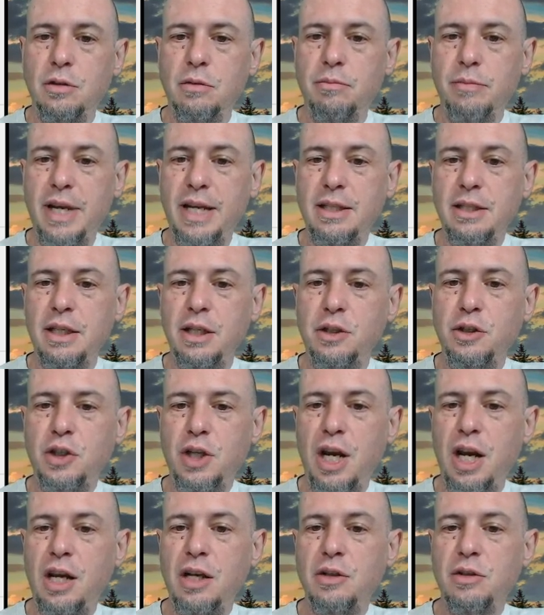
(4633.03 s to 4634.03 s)
basically
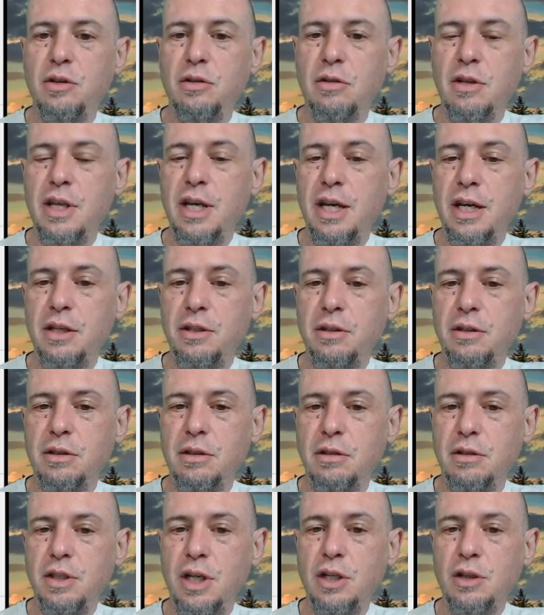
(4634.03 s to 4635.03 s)
change this
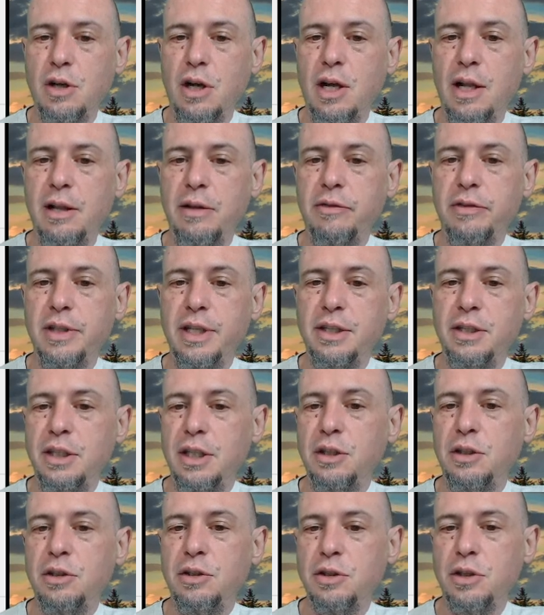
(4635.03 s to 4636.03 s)
change all of list
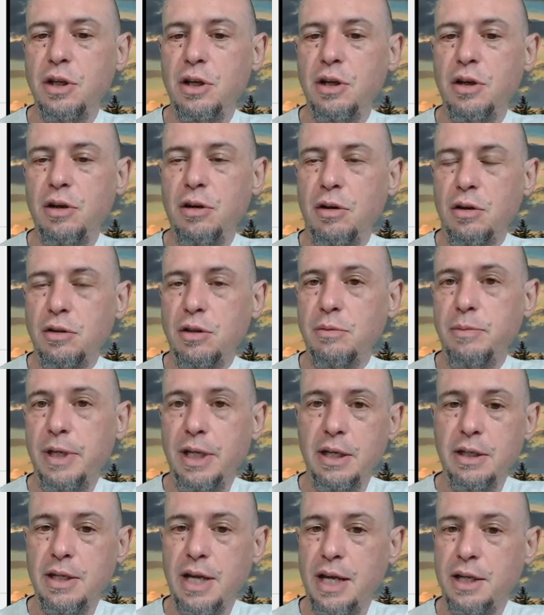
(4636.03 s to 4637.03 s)
integer to be
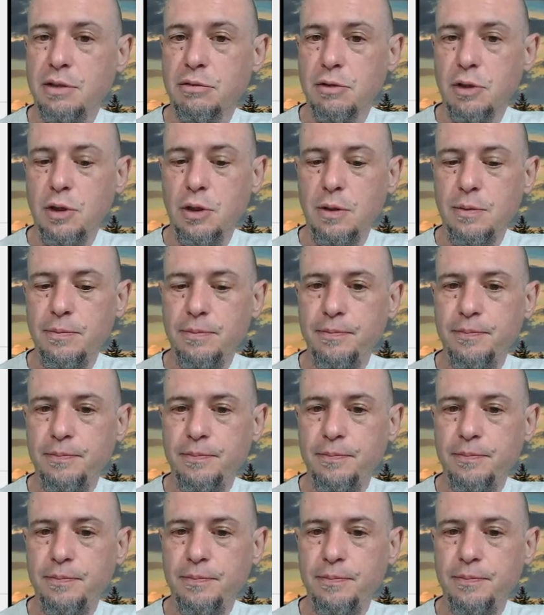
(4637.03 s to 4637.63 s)
a dice roll.